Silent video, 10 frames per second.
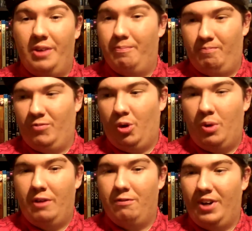I don't
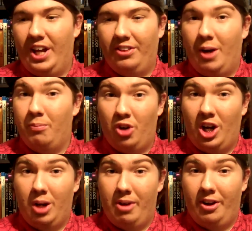want to forget that I'm
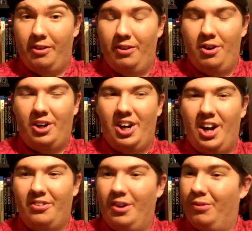talking about a
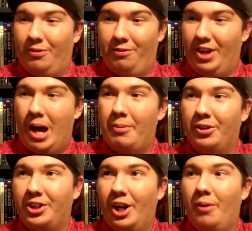concert. It was a
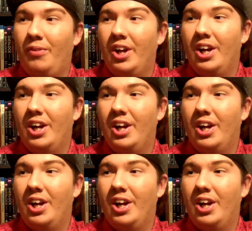phenomenal show.